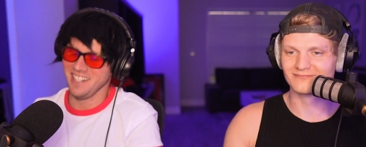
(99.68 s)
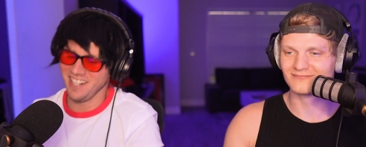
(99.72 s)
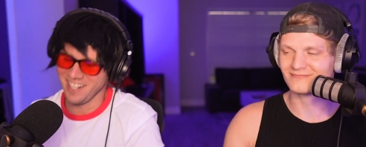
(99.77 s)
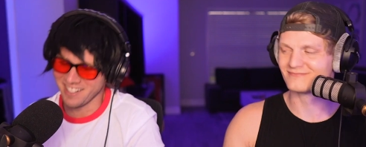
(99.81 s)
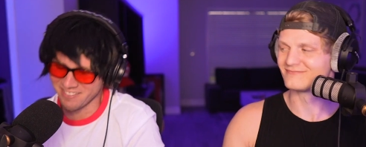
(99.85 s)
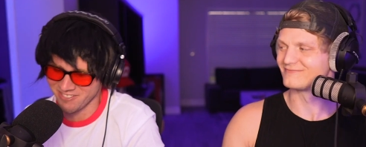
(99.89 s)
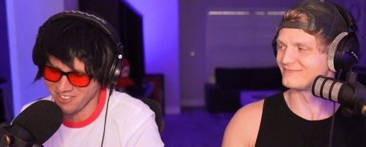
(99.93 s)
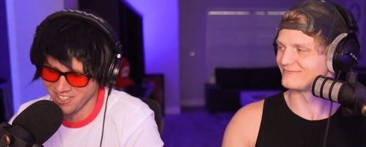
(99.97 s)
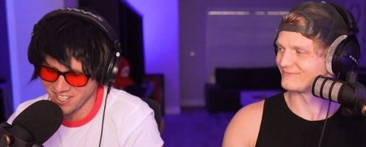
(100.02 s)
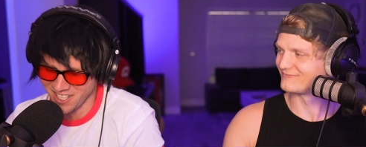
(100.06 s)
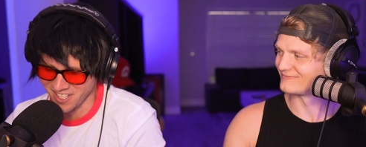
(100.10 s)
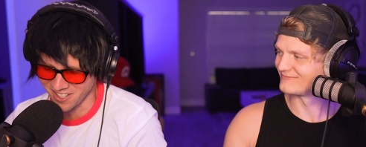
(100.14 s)

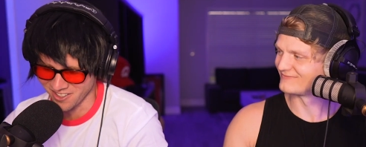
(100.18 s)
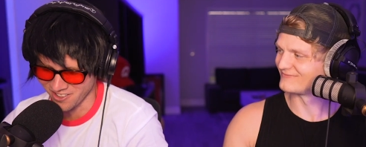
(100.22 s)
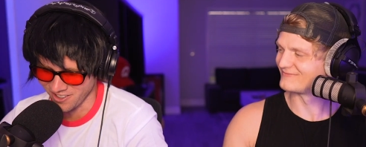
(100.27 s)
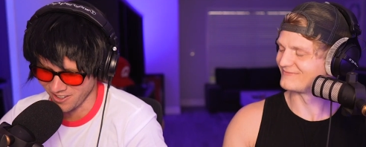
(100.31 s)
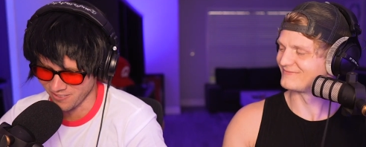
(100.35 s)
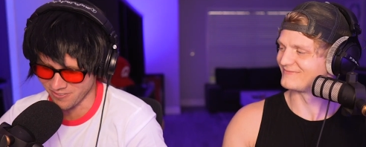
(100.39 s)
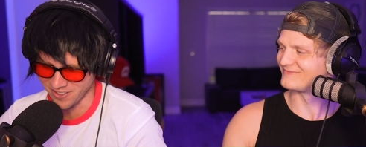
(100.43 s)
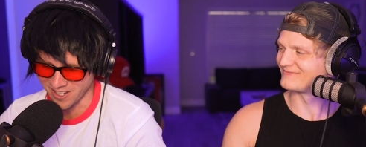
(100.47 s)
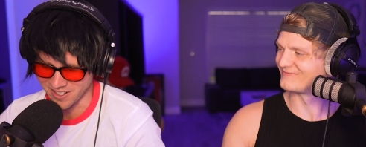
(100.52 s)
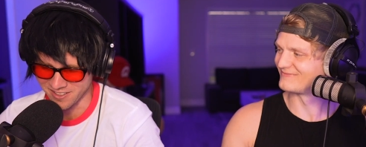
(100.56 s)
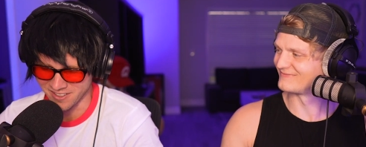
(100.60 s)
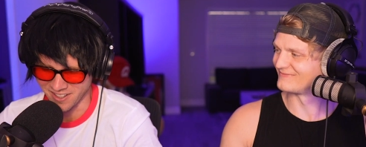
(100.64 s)
Speaker 1: I fucking
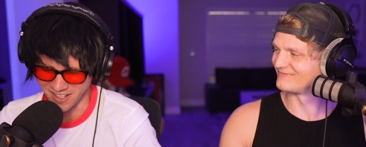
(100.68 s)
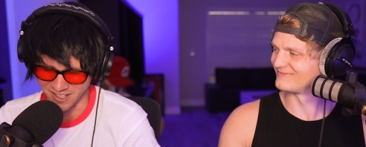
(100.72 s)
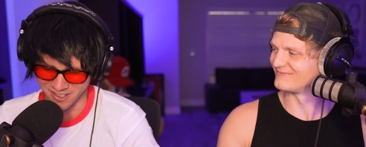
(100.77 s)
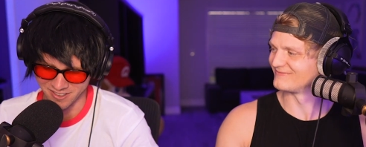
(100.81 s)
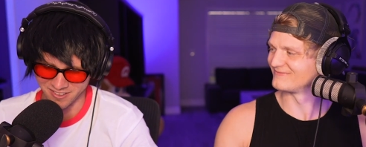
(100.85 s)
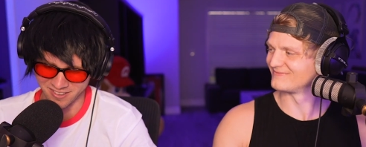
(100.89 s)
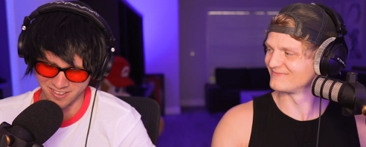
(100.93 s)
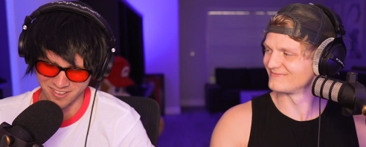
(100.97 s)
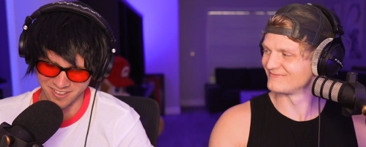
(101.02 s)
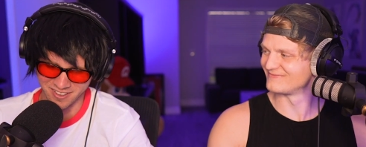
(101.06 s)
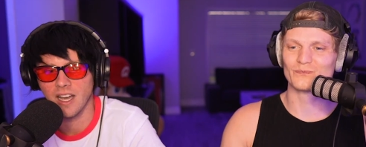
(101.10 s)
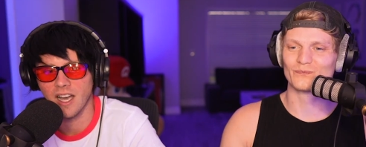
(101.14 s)
love that
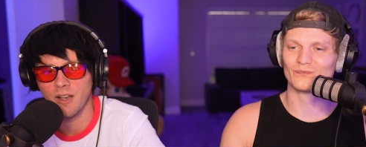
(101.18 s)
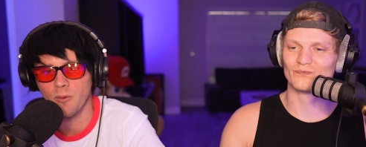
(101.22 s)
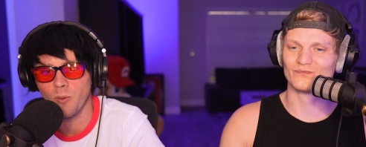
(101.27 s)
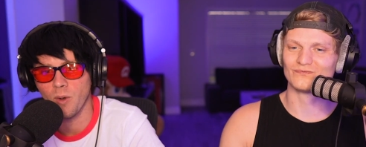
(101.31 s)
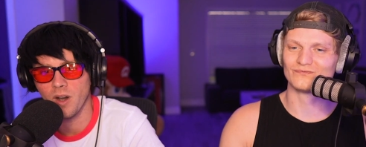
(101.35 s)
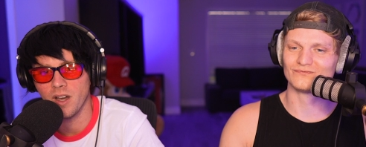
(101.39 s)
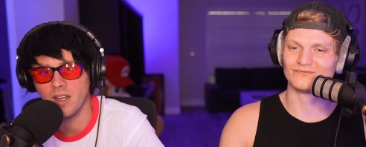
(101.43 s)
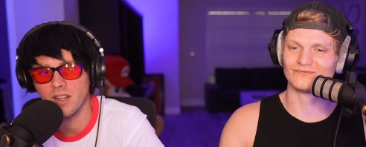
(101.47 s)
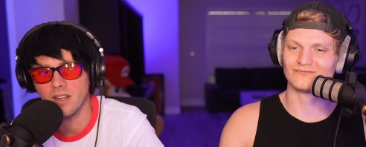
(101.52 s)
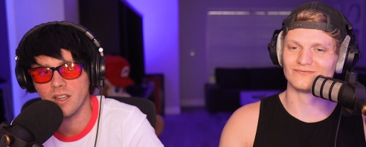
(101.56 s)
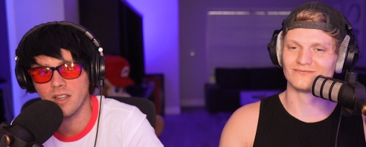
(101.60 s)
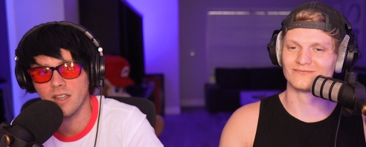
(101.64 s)
dance. I
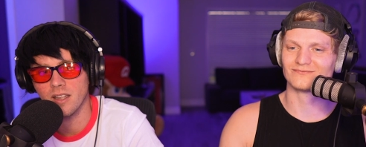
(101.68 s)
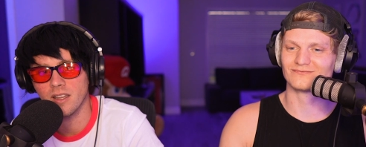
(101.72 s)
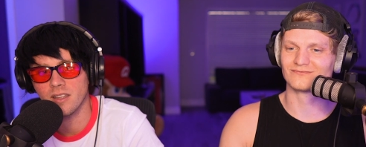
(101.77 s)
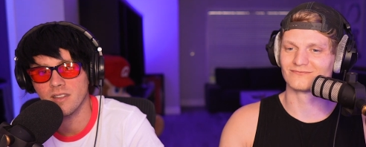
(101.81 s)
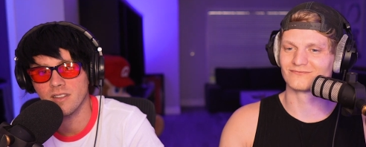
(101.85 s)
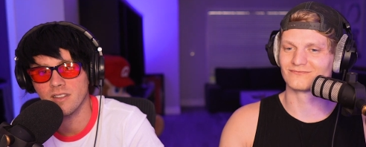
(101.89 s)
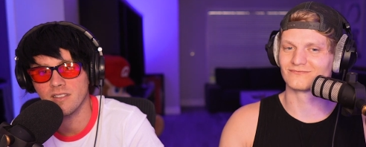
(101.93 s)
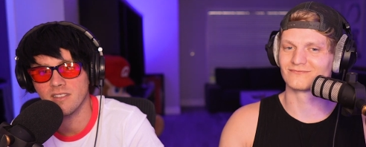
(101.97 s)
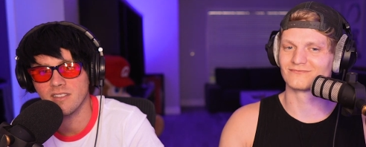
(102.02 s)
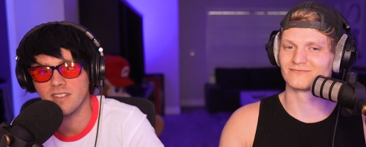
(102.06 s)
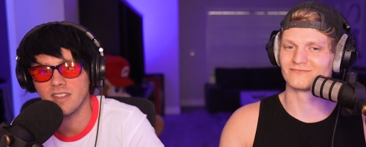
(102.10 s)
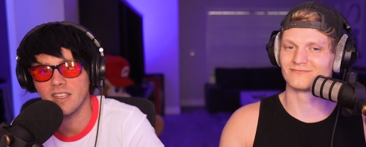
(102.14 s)
want
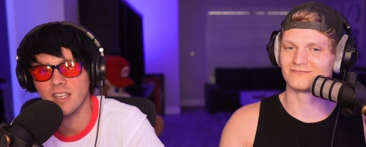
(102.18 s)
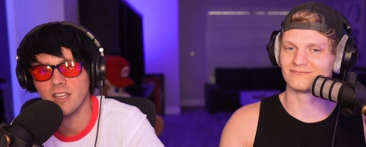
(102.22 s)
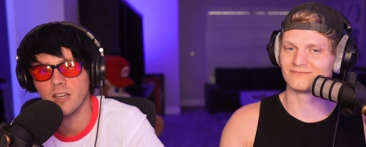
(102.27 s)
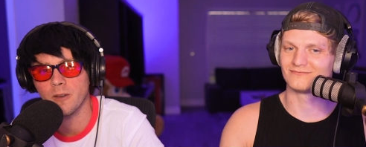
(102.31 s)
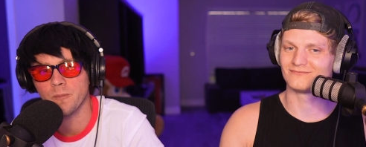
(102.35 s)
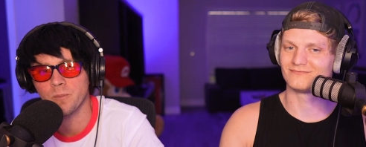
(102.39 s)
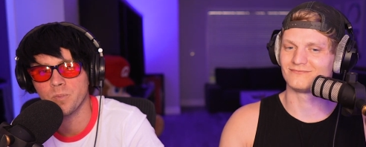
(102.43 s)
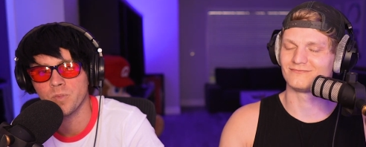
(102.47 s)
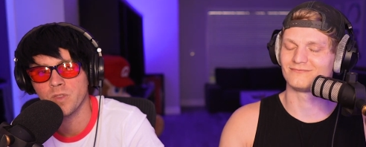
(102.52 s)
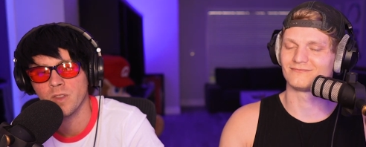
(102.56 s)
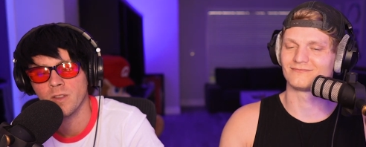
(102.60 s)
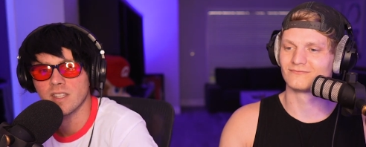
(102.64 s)
to see
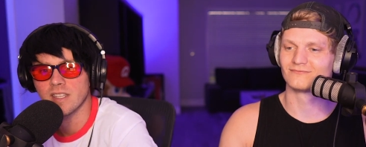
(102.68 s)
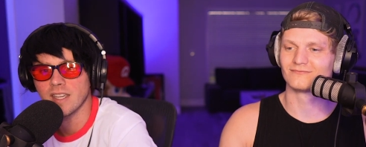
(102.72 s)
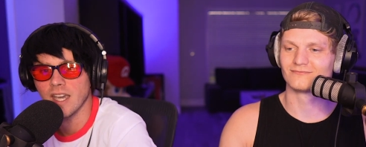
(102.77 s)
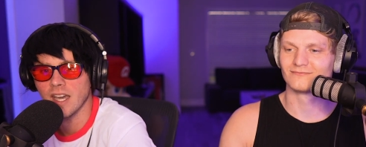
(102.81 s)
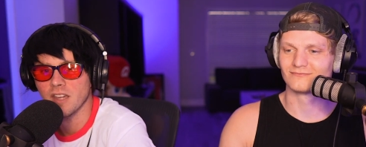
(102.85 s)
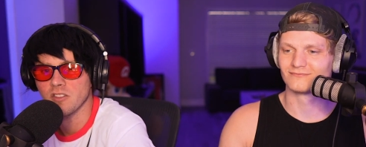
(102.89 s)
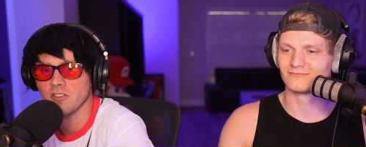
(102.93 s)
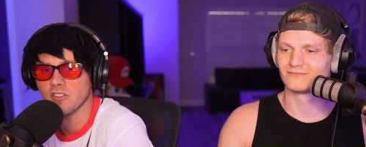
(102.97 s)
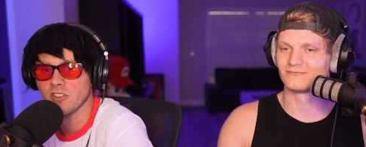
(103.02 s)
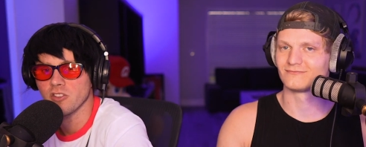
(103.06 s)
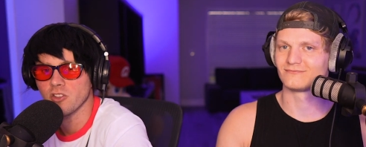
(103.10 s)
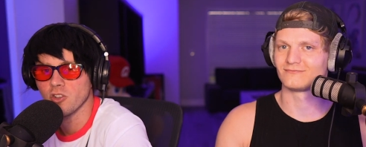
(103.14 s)
him
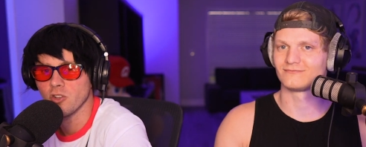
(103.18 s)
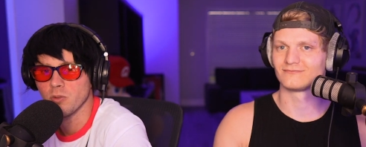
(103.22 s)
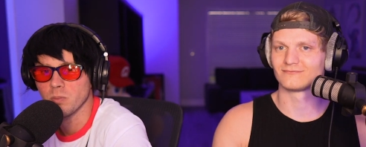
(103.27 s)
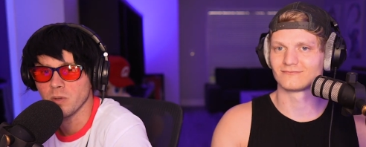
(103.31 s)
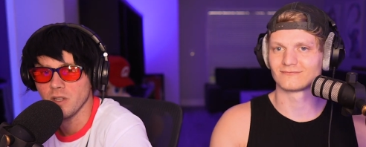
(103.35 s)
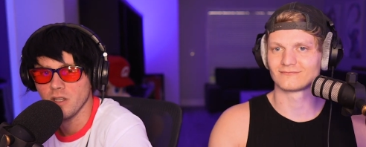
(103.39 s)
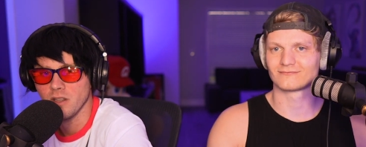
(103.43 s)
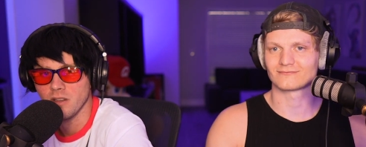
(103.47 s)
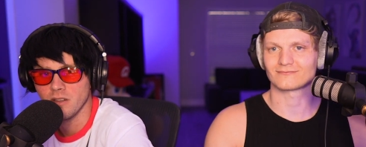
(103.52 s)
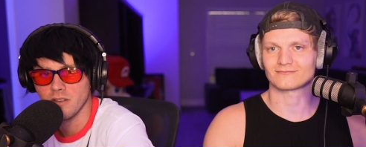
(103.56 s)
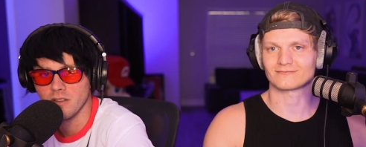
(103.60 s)
get Snoopy.